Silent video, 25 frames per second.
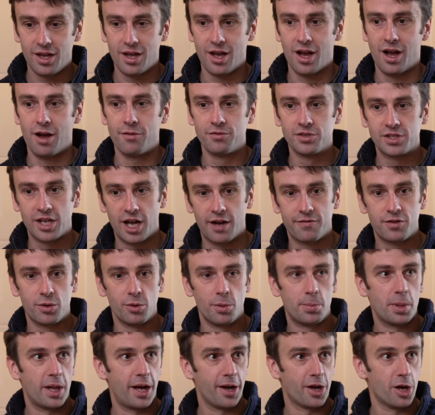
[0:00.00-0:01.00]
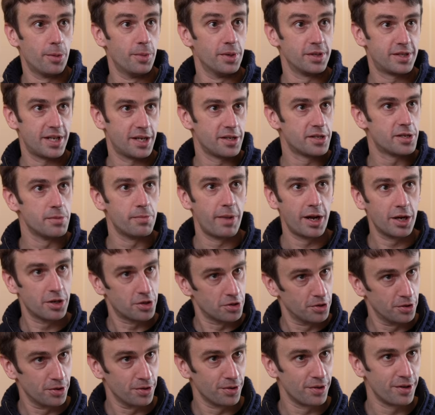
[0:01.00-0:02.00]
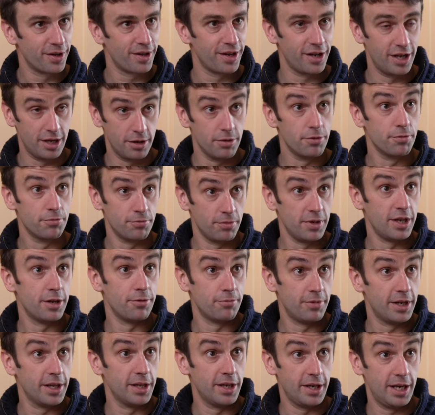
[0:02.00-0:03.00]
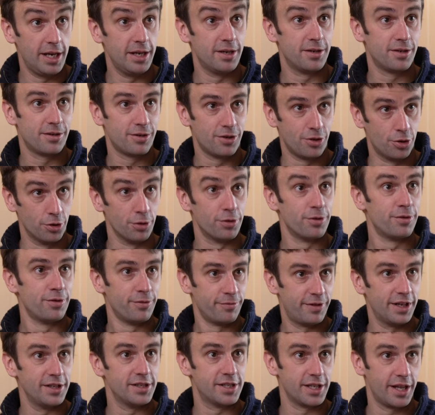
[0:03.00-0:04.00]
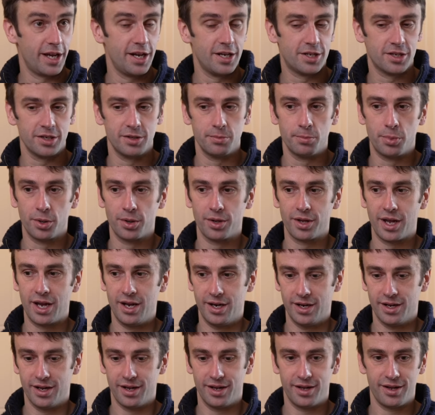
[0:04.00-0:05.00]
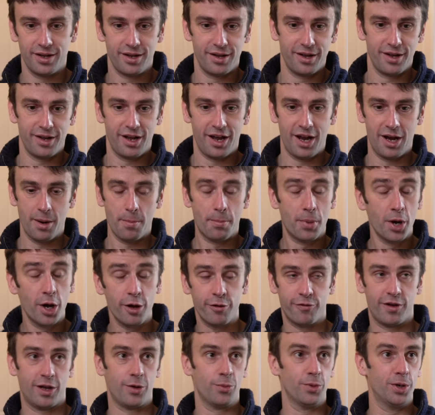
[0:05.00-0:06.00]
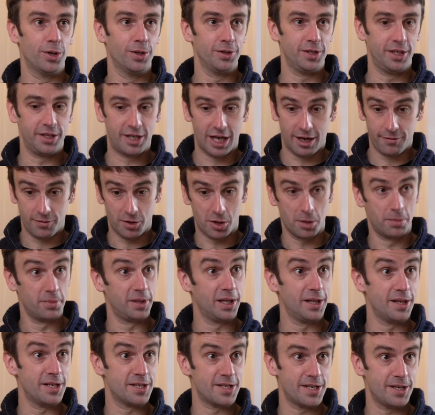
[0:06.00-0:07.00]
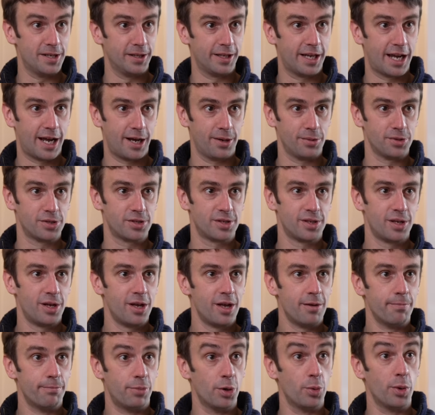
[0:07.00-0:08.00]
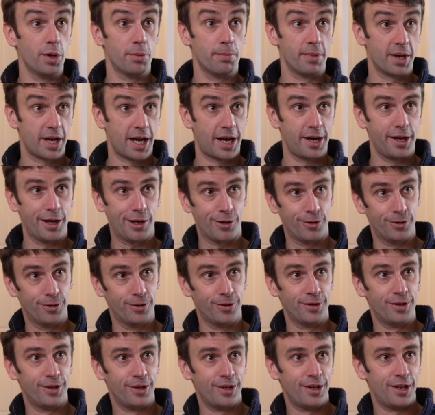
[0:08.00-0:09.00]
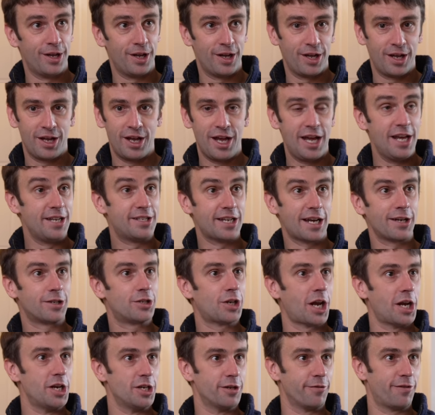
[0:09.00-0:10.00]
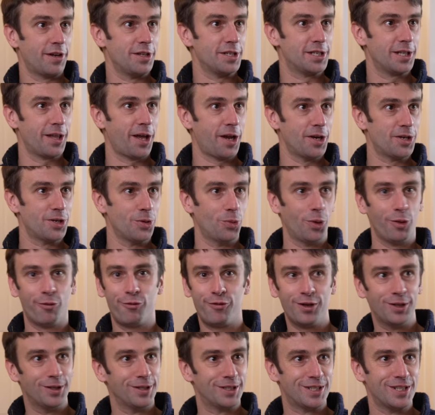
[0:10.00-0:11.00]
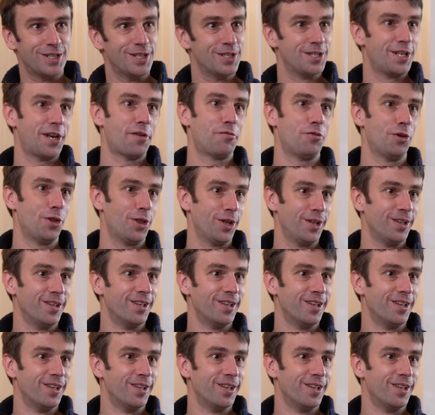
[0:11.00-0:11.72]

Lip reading: Obviously have to apply common sense and make sure you really need good ventilation. But in a perfect world, you'd have a completely sealed house, but with mechanical heat exchanger ventilation, filters and everything.